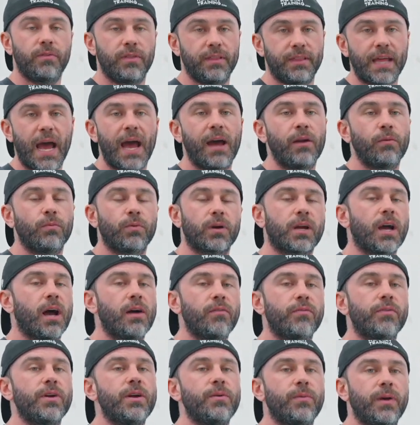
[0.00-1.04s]
that
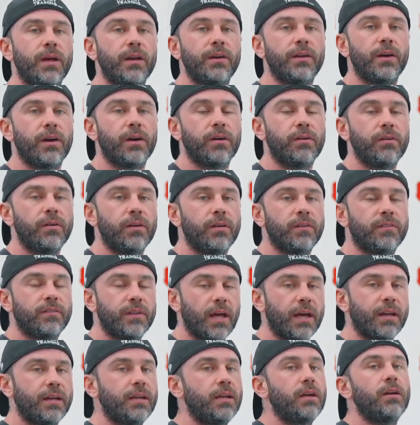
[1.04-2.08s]
recovery window is
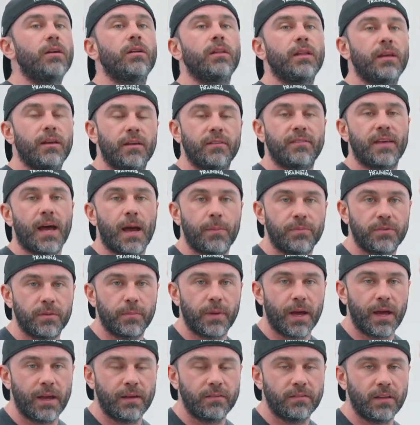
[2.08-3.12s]
not nearly as
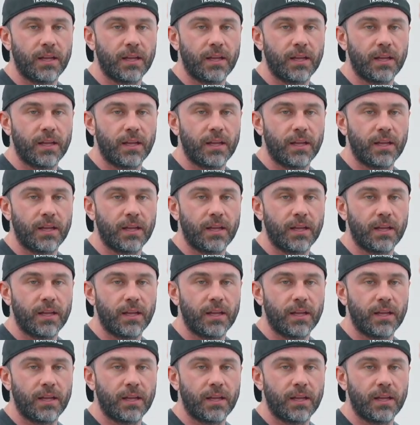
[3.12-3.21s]
optimized,